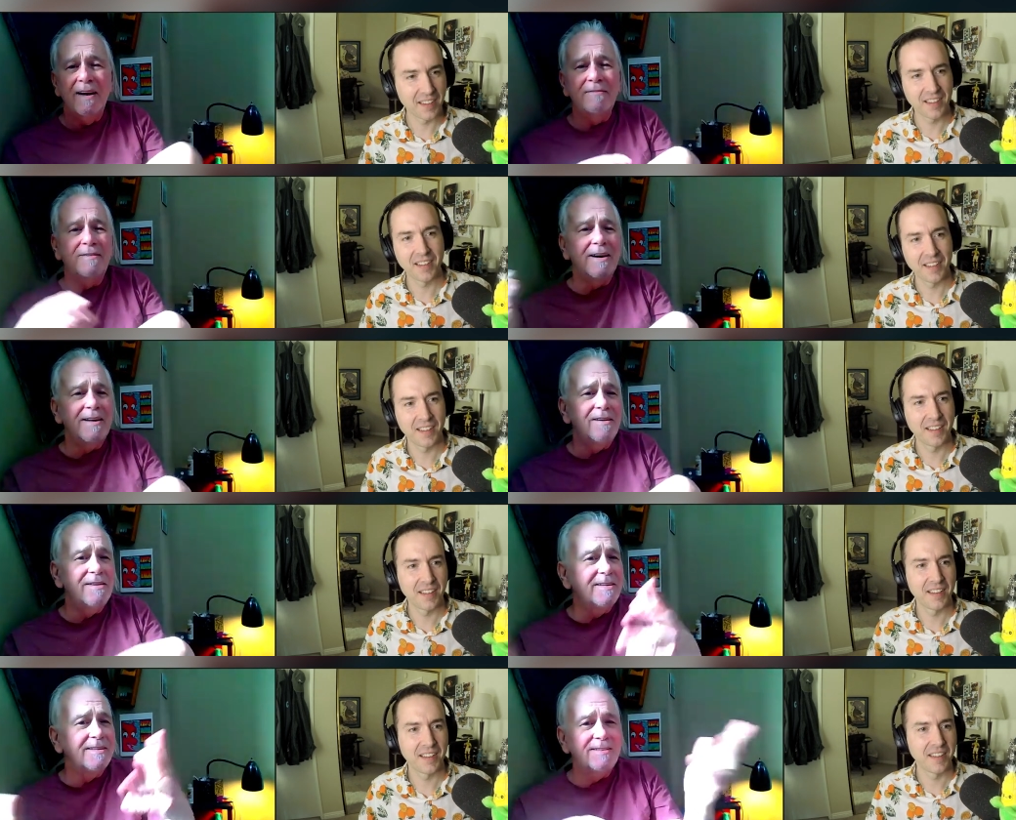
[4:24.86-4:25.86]
Speaker 1: I've got
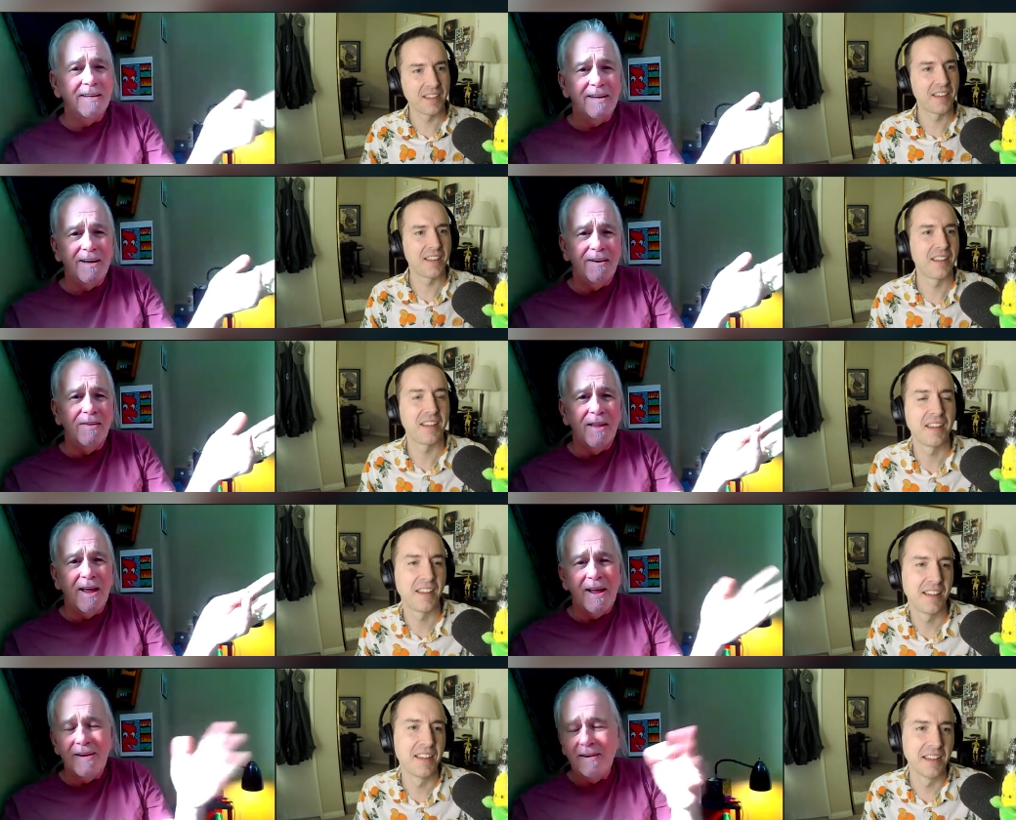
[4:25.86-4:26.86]
all this and I got all
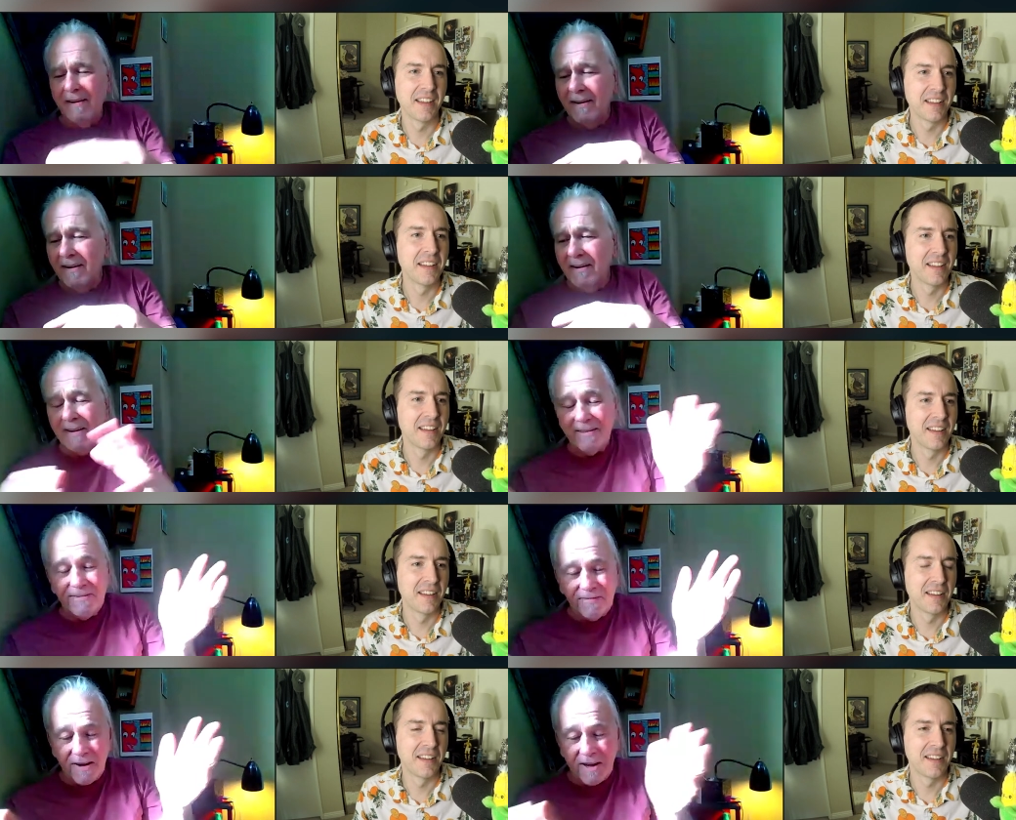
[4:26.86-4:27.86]
that. That's
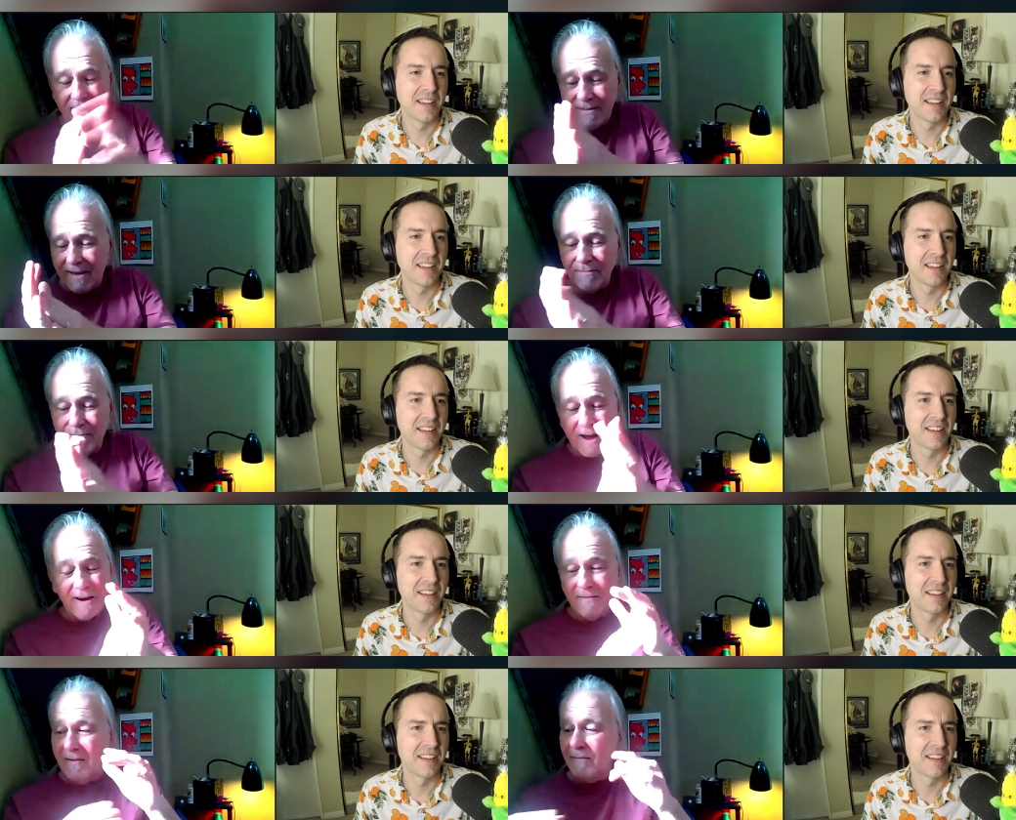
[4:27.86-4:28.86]
fine. I'm
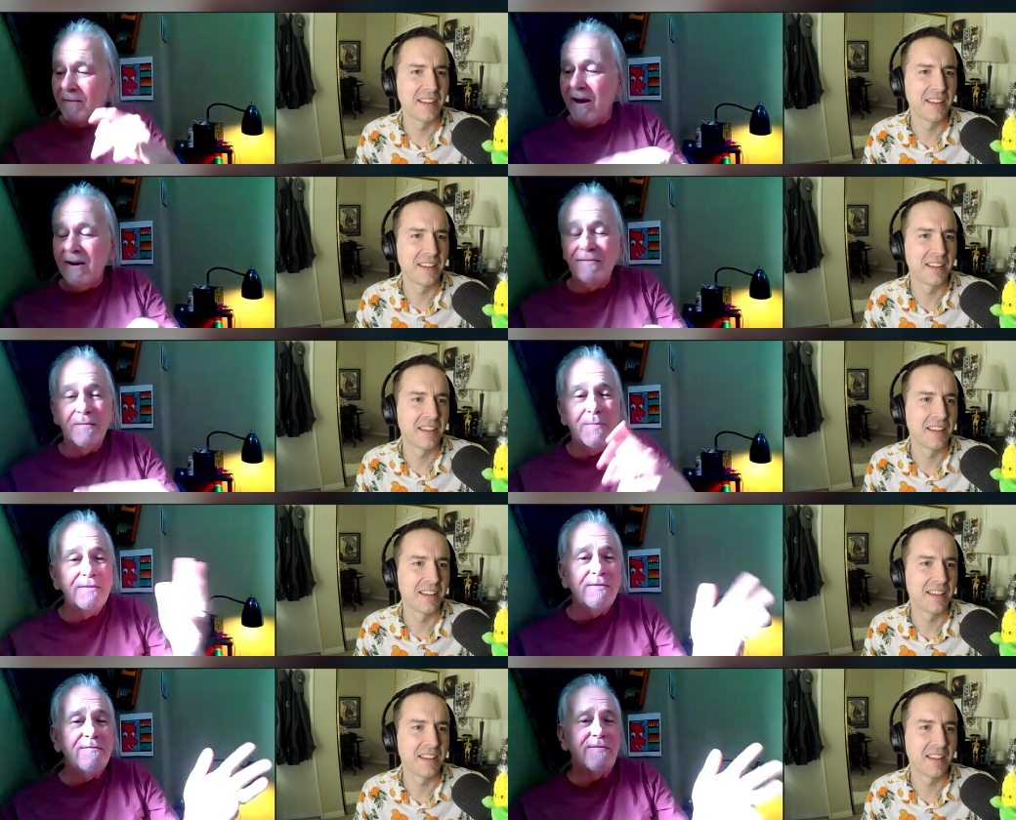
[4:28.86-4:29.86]
kind of I'm kind of a bit
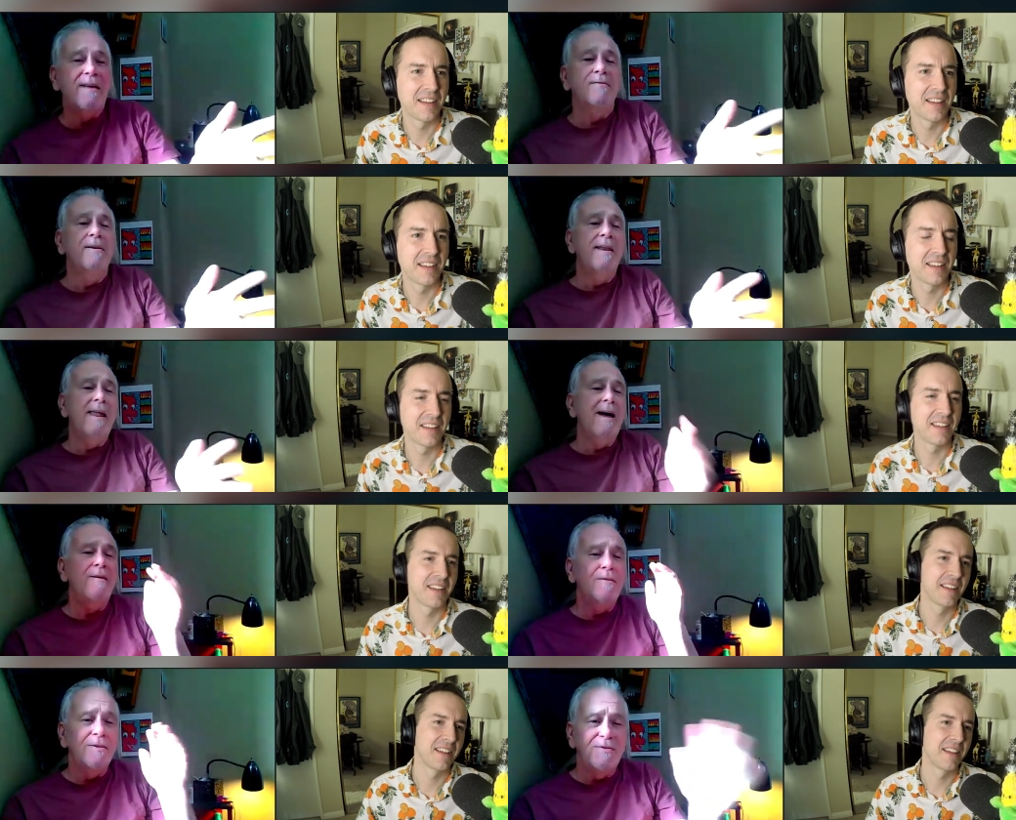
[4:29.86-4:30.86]
of a veteran
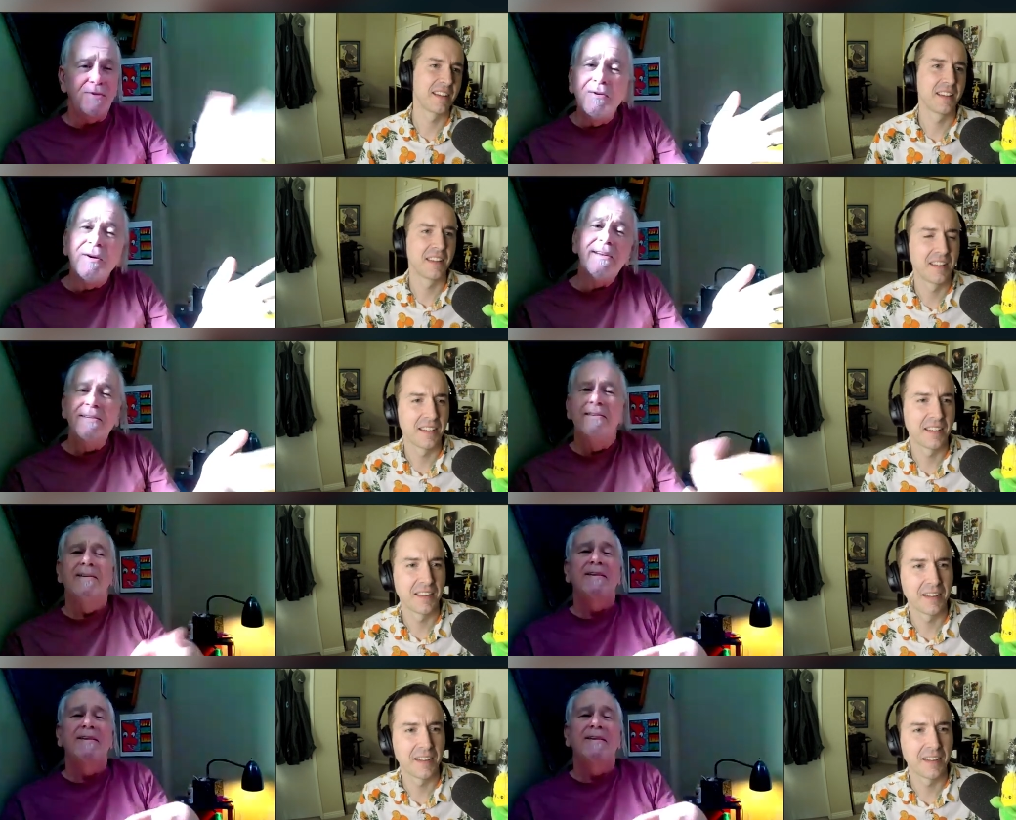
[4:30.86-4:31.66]
now. I'll do it.